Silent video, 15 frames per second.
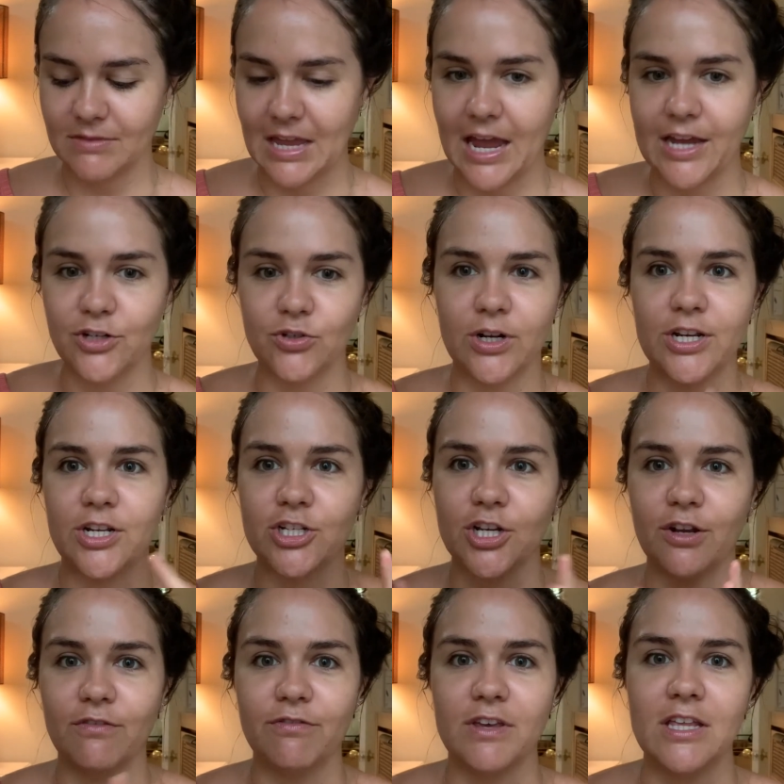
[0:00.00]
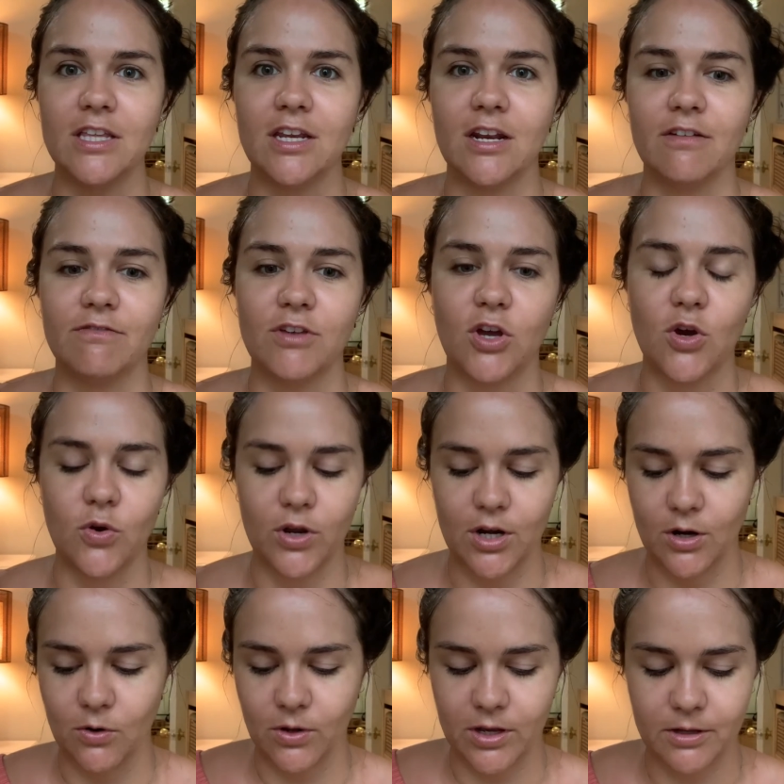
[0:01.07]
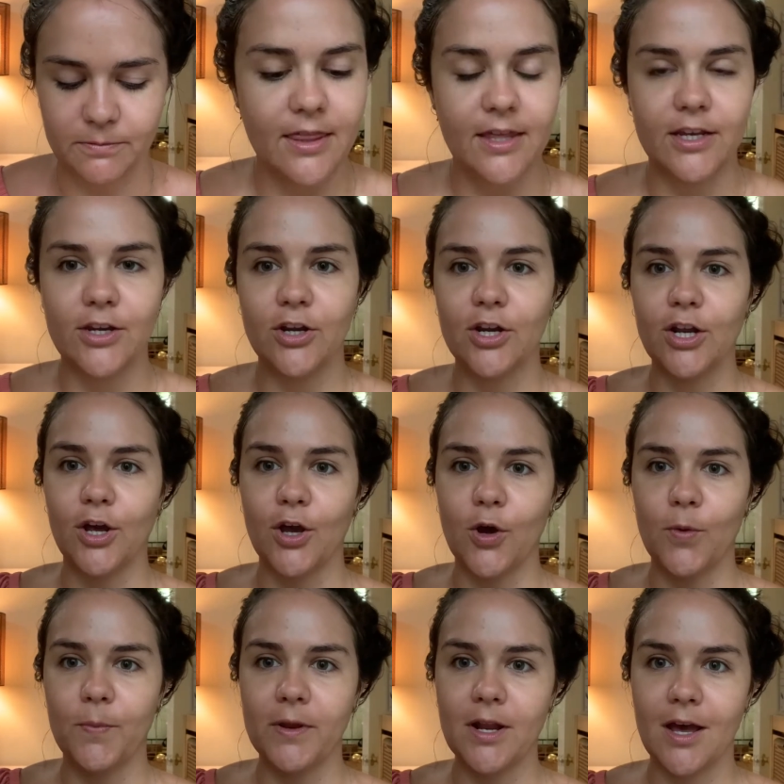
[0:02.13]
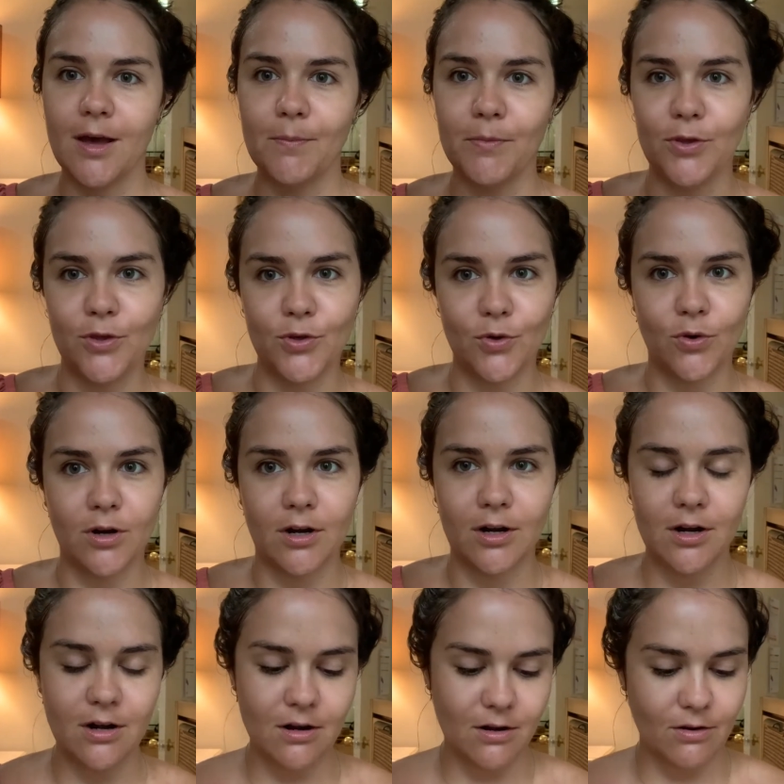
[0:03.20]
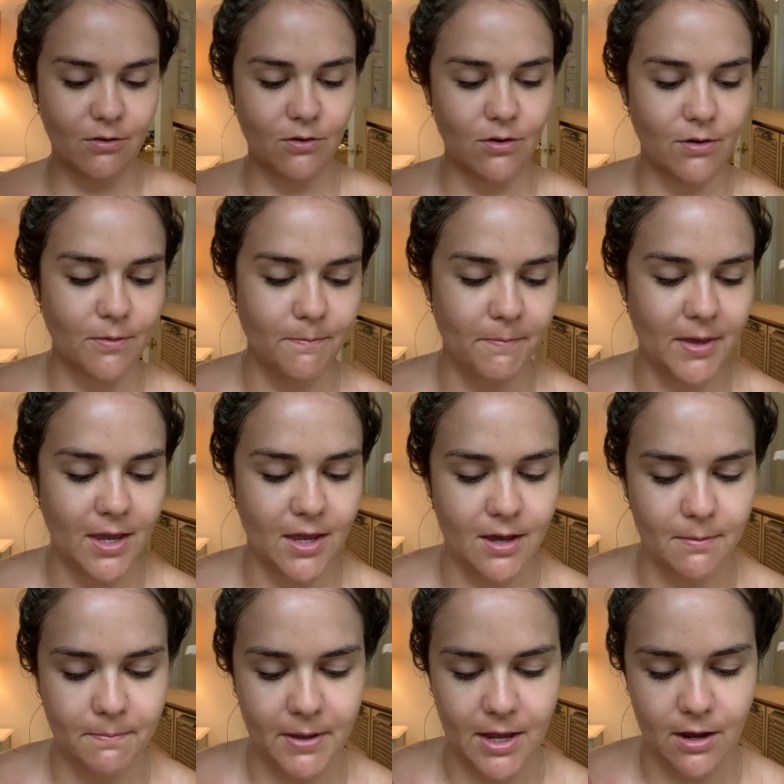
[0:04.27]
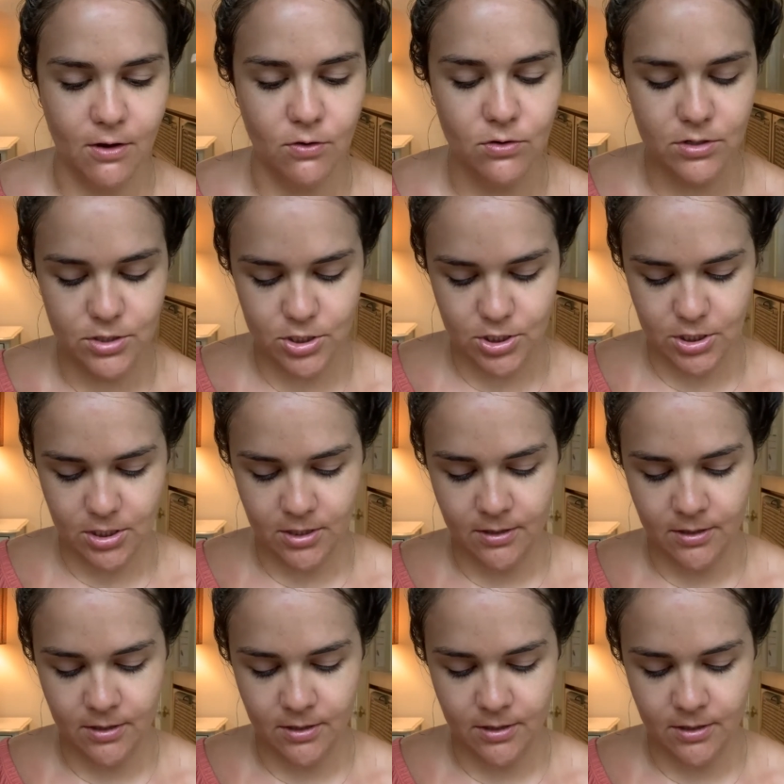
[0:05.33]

hydration feeling of the coconut oil. Then you're gonna open up your makeup pouch.